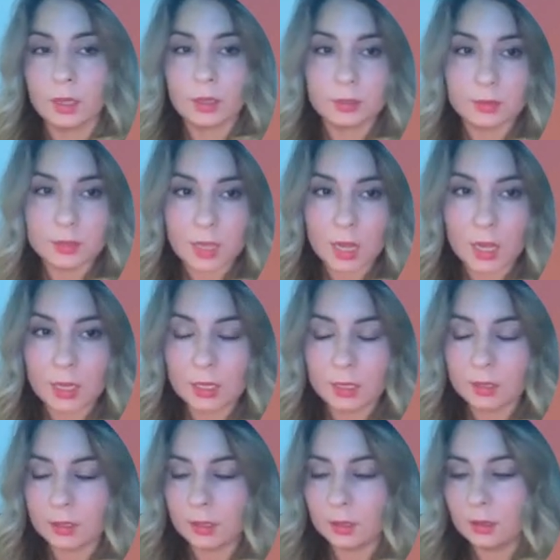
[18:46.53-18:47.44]

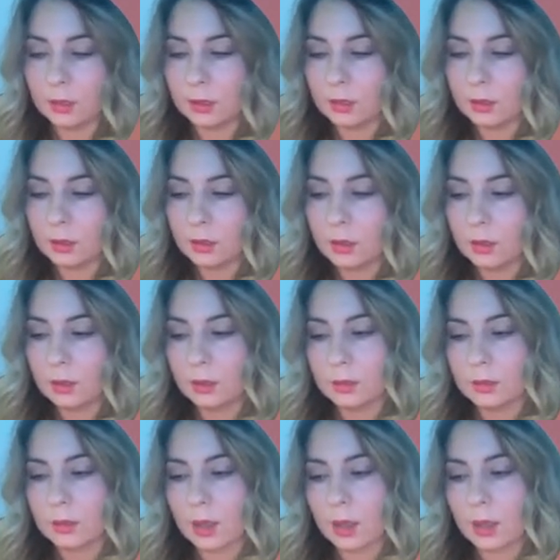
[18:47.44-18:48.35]
anxiety.
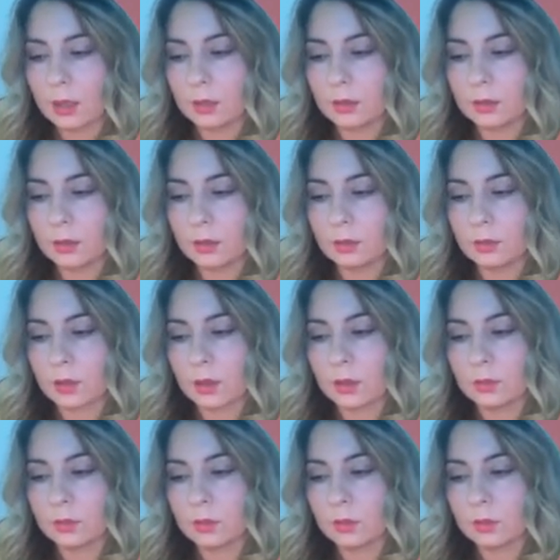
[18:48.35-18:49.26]
Then there's
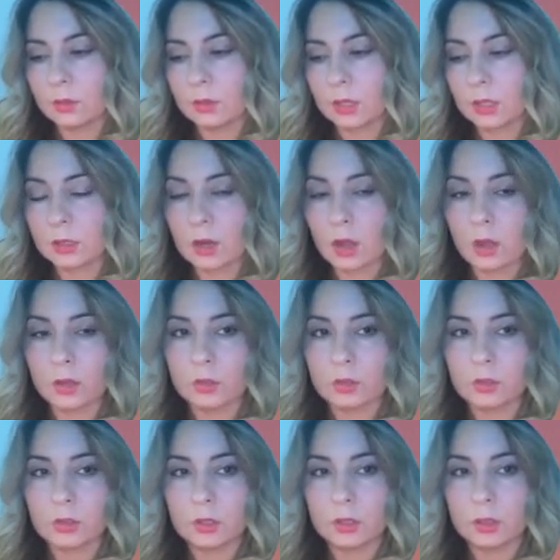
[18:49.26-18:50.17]
also
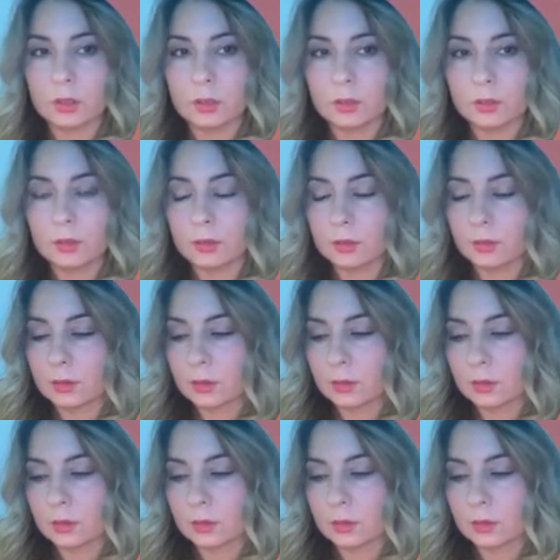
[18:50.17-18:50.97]
technologies